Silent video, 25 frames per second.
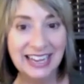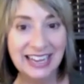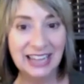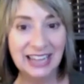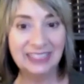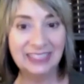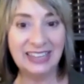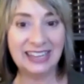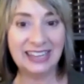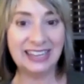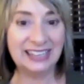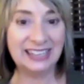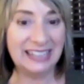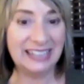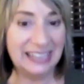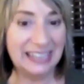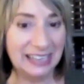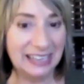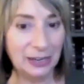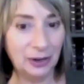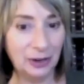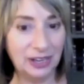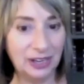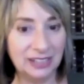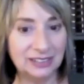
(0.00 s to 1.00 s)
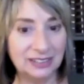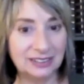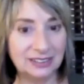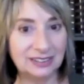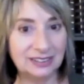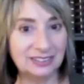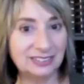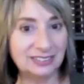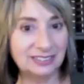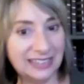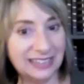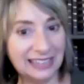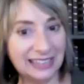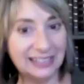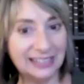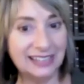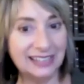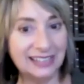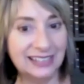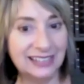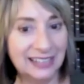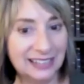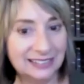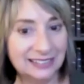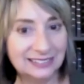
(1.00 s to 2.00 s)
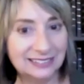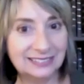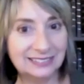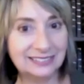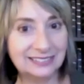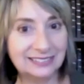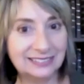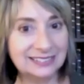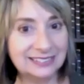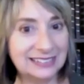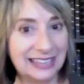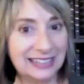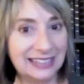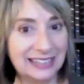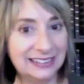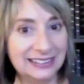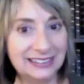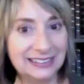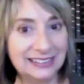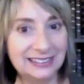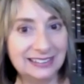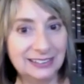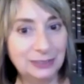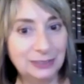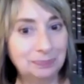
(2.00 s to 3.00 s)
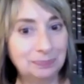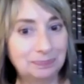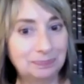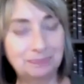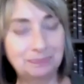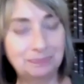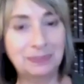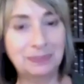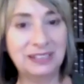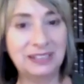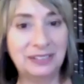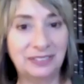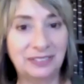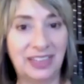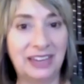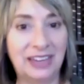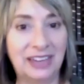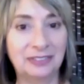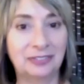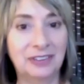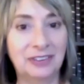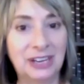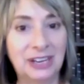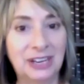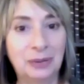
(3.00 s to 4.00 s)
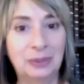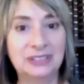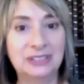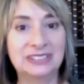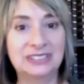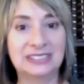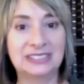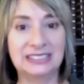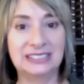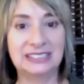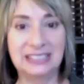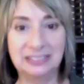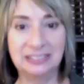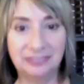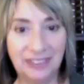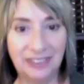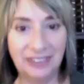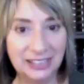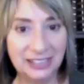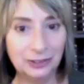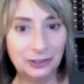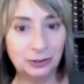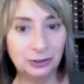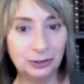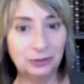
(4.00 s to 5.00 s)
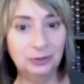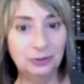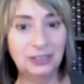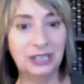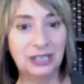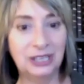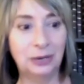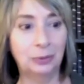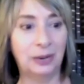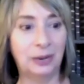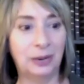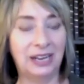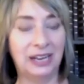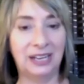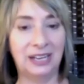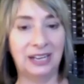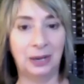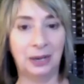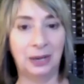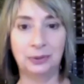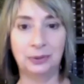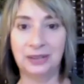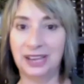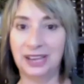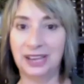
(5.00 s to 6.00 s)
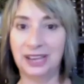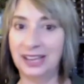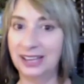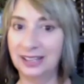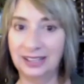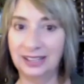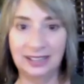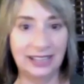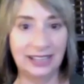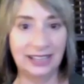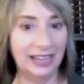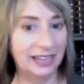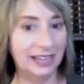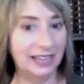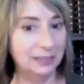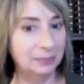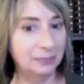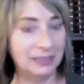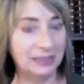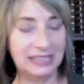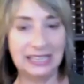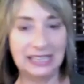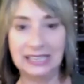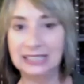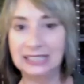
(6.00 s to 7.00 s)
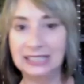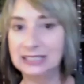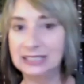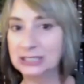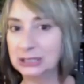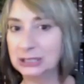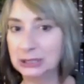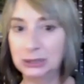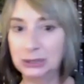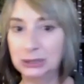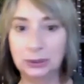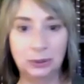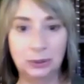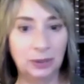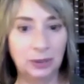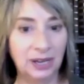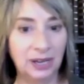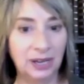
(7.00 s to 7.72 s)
can hear it. Just get a little bit of that frequency, fine tune their radio dial, and begin to